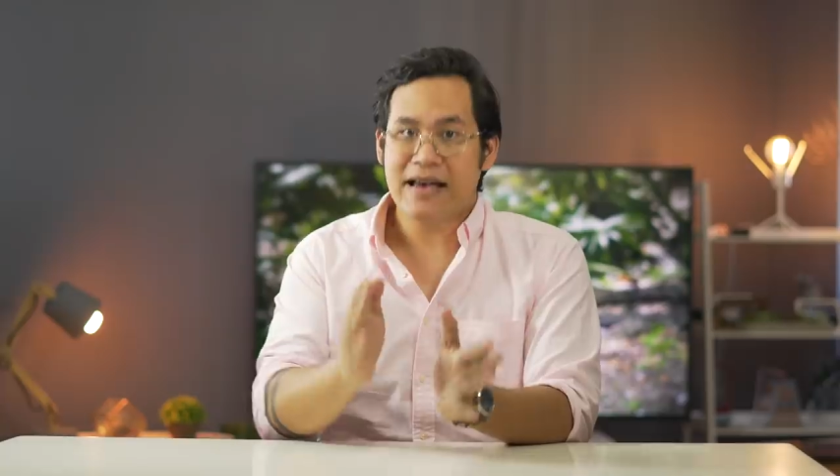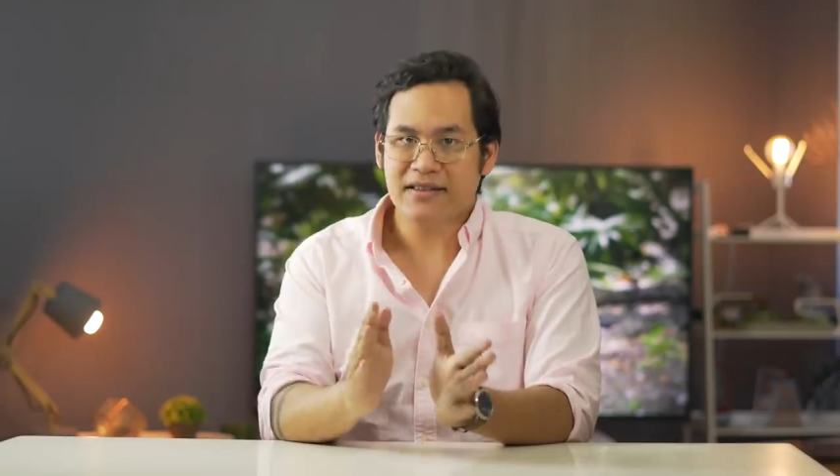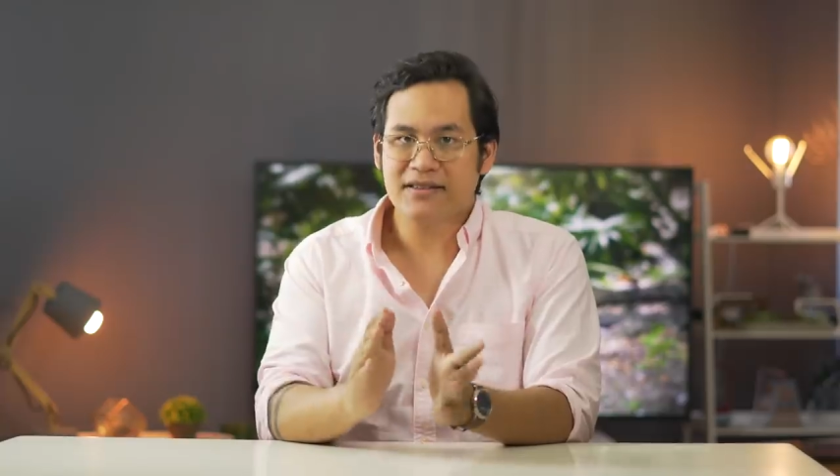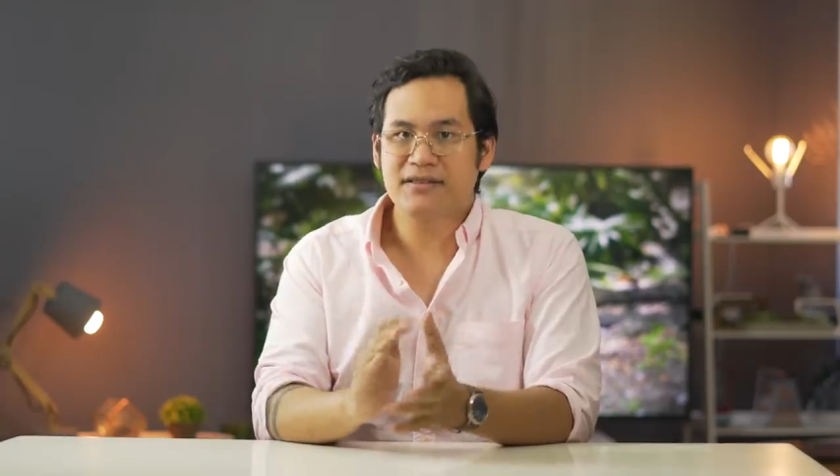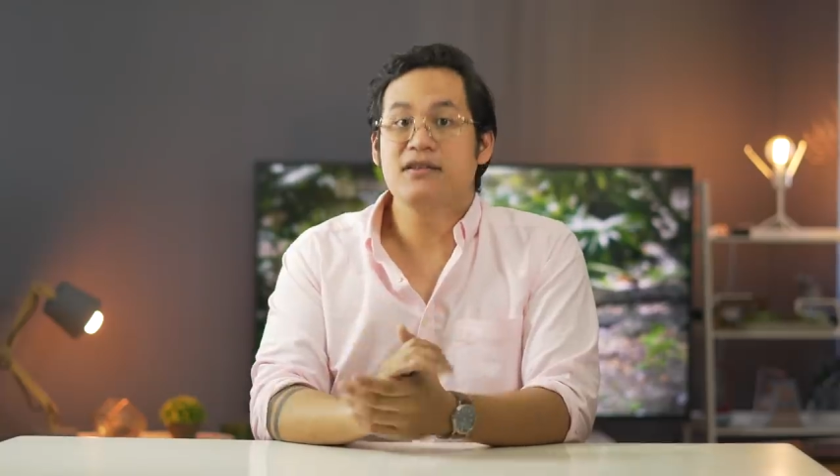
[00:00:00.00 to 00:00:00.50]

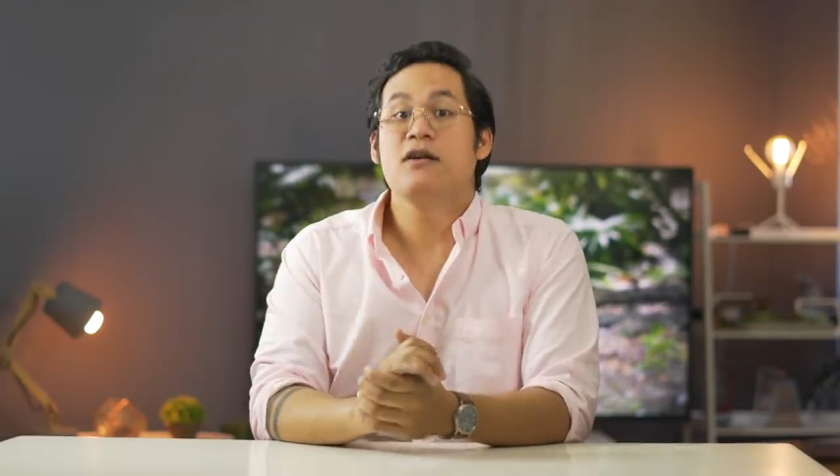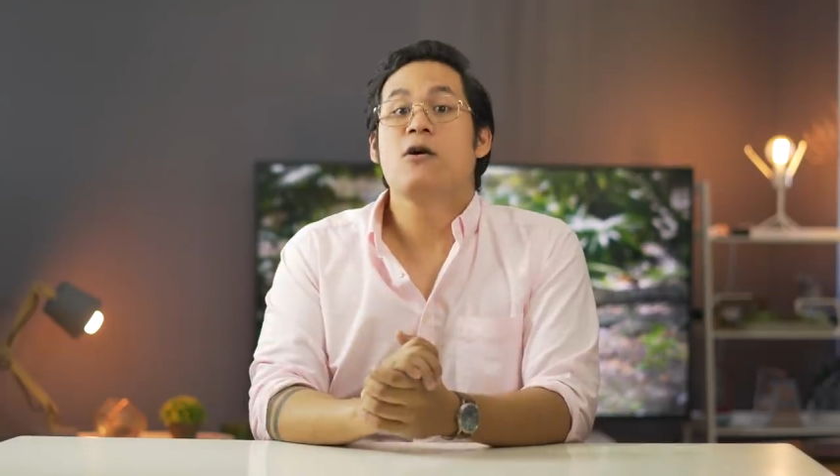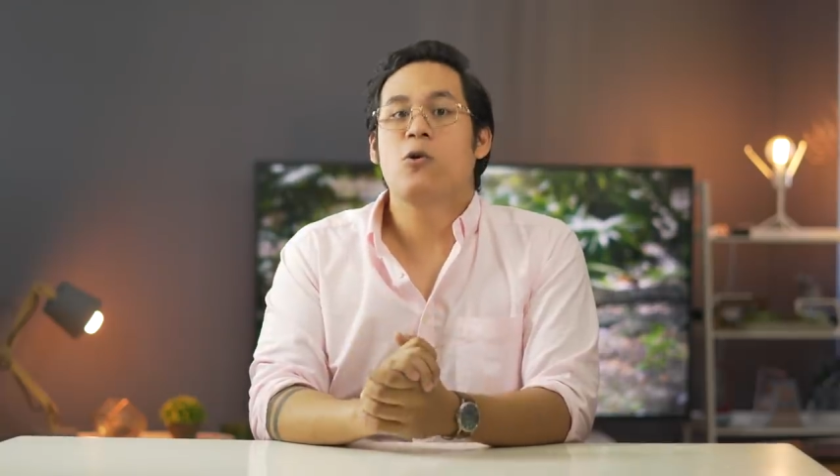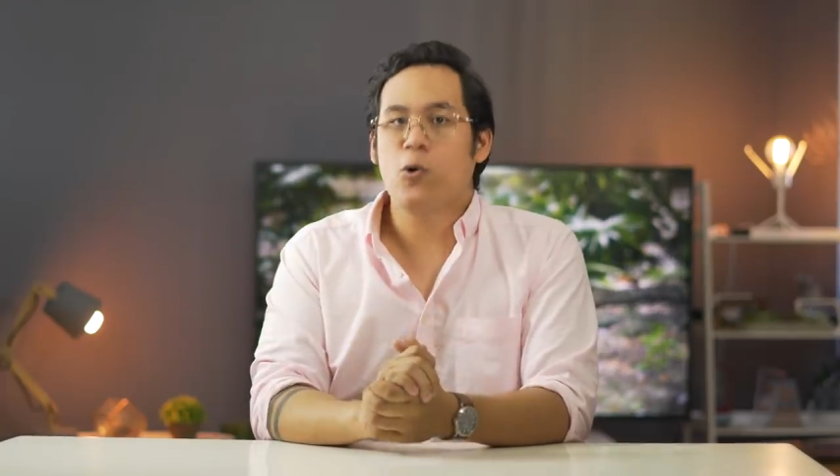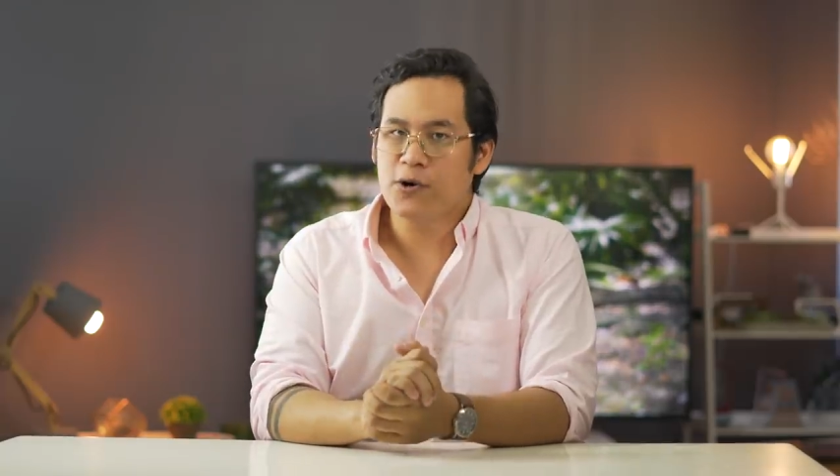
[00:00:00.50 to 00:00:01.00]
Yes,
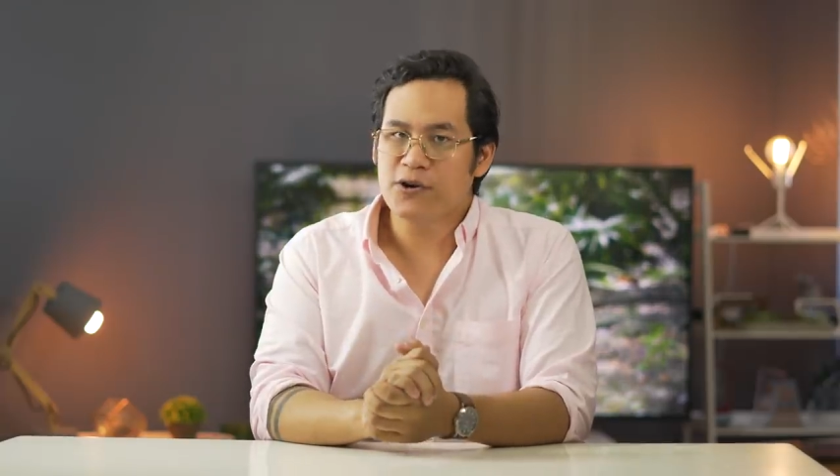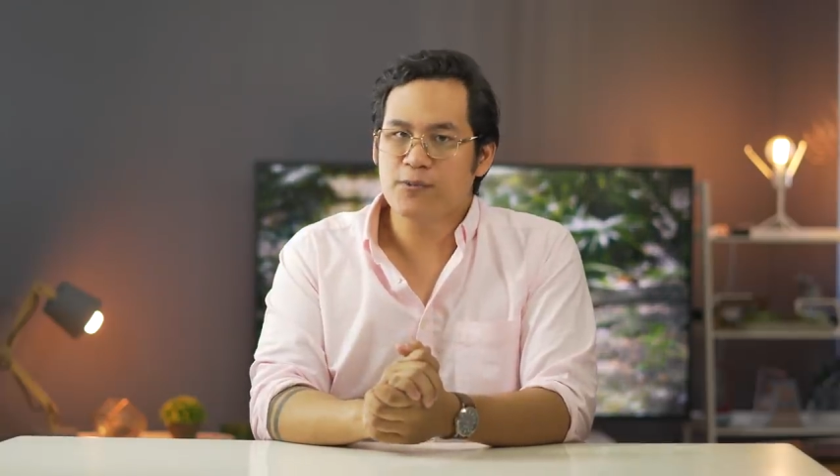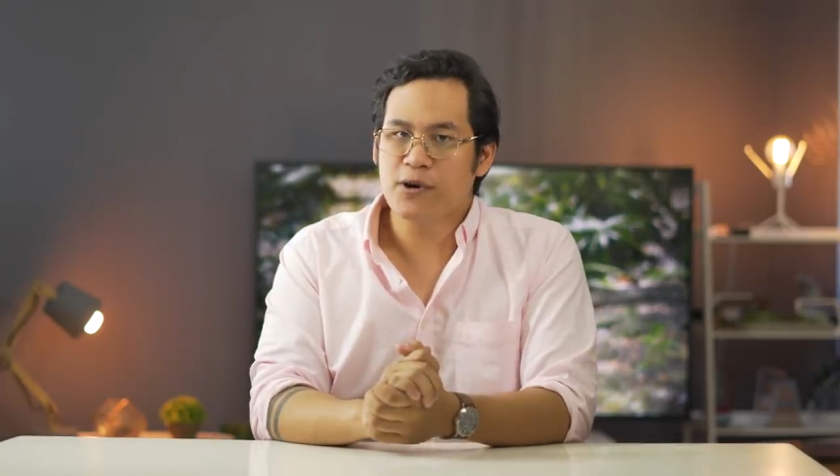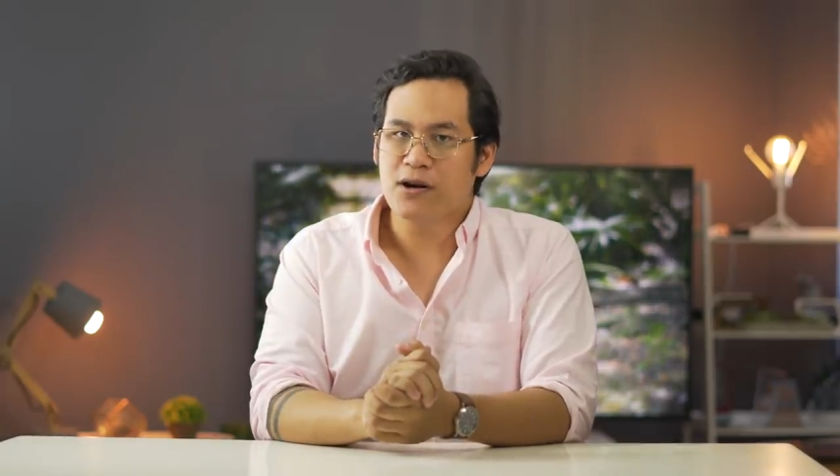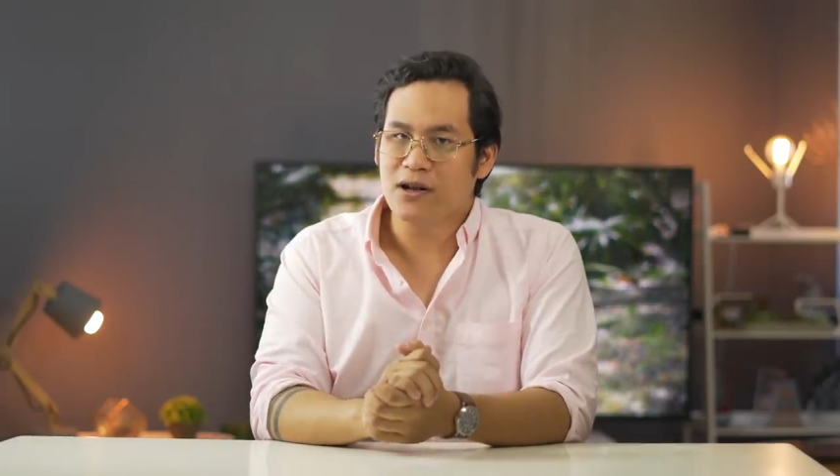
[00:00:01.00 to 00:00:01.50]
corners were